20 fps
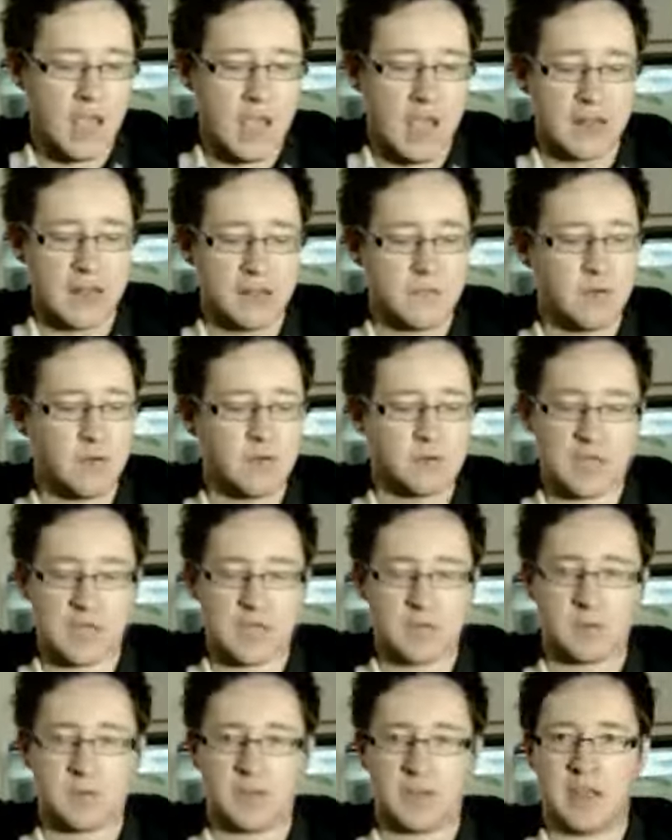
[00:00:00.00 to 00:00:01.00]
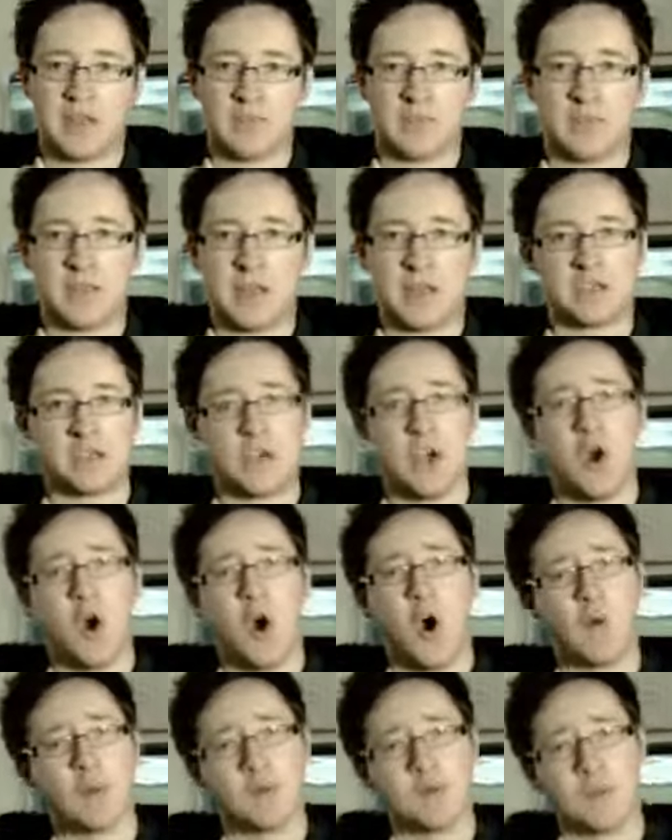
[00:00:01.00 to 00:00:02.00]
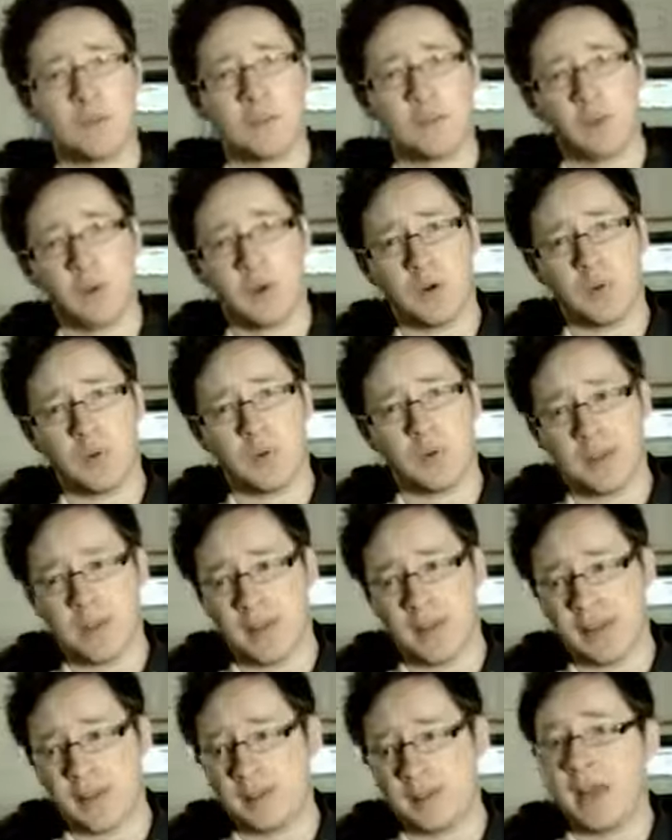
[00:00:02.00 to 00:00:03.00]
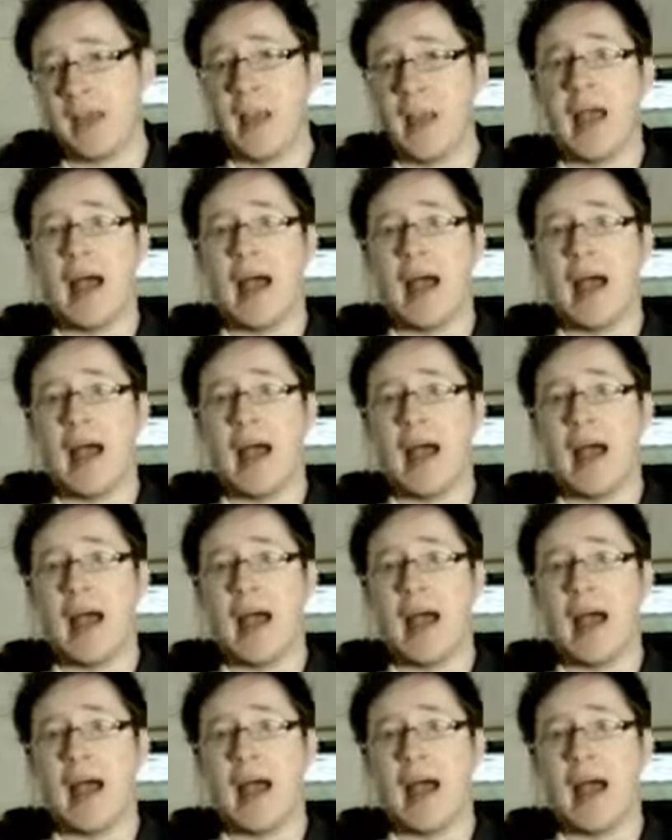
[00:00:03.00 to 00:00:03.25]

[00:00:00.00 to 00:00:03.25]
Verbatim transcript: And I've always heard about Netflix, always wondered what it would be like,